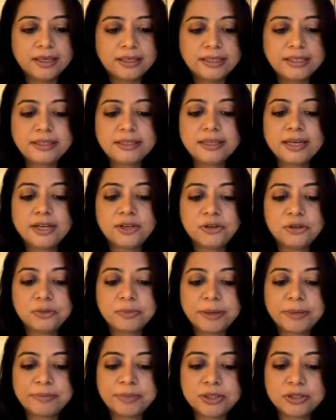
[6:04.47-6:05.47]
Niti Aayog
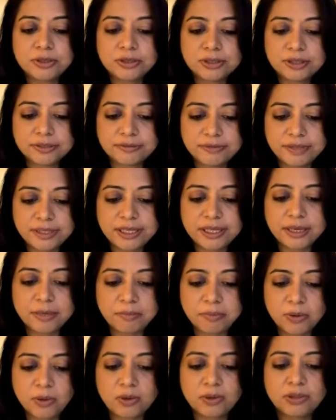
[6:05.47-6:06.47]
member Dr.
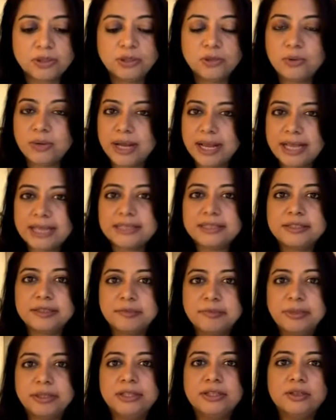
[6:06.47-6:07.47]
V.K. Paul, who has
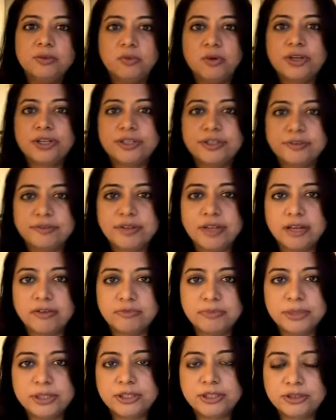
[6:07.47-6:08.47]
been the voice of the
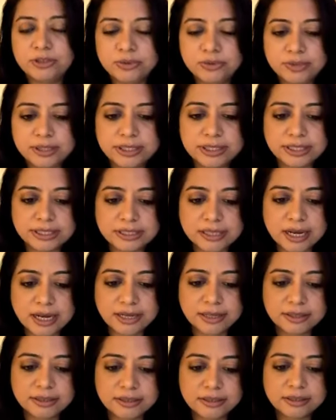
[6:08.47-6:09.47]
government through this
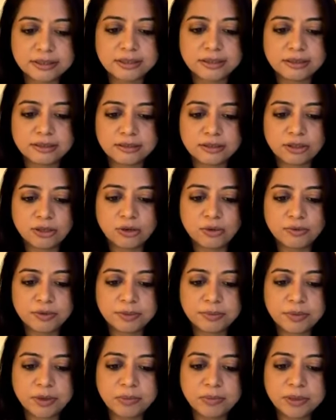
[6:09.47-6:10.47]
entire
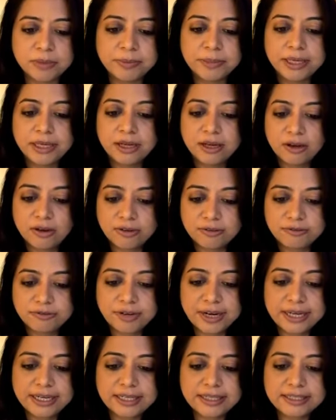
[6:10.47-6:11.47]
COVID problem, on
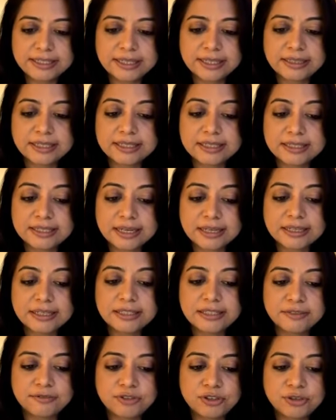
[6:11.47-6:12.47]
Friday said that
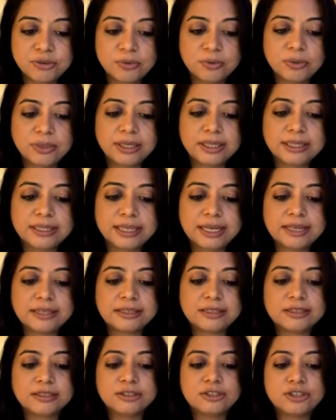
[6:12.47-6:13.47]
studies have shown
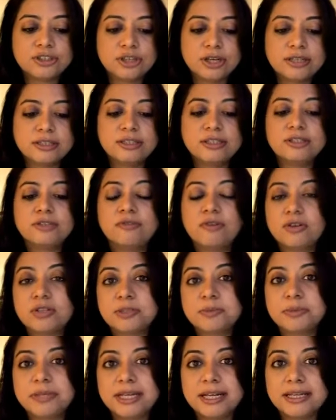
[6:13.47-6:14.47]
that chances of
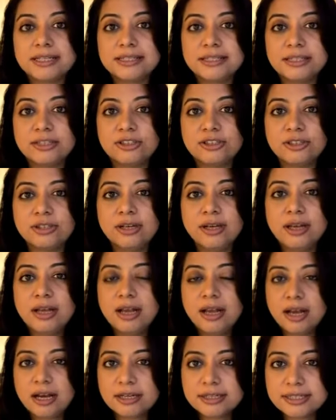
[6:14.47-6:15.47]
hospitalization
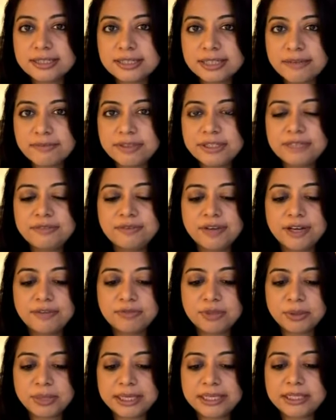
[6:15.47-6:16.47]
are
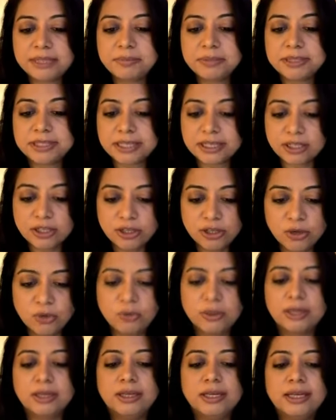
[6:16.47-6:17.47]
75 to 80%
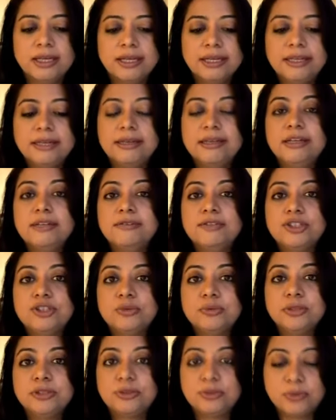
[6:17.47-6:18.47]
lower in
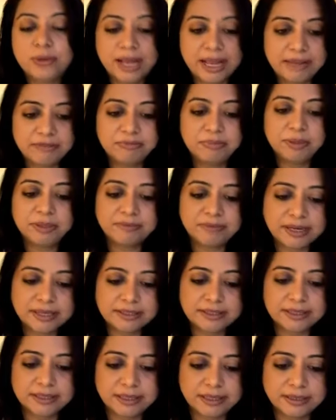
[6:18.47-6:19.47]
individuals who have been
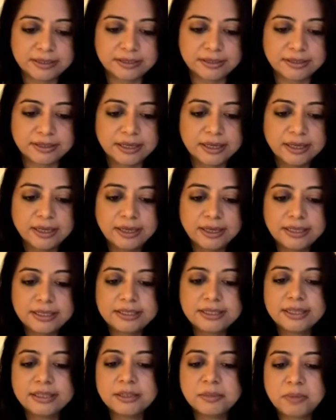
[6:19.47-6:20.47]
vaccinated.
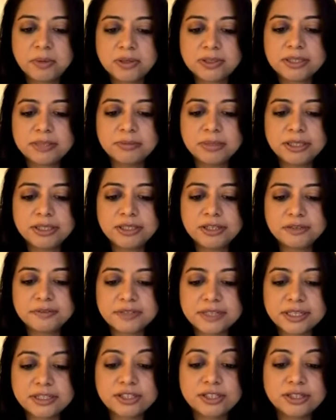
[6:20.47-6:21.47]
He said the possibility of
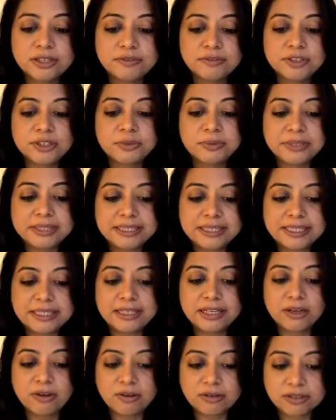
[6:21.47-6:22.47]
such individuals
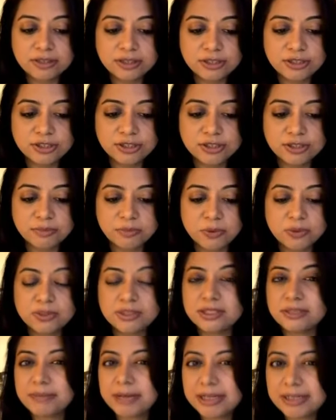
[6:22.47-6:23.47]
needing oxygen support
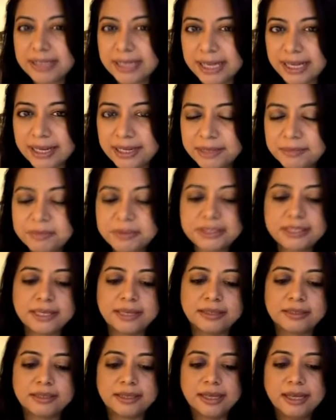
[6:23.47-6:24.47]
is about
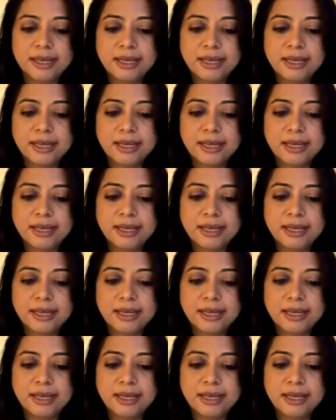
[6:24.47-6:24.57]
8%.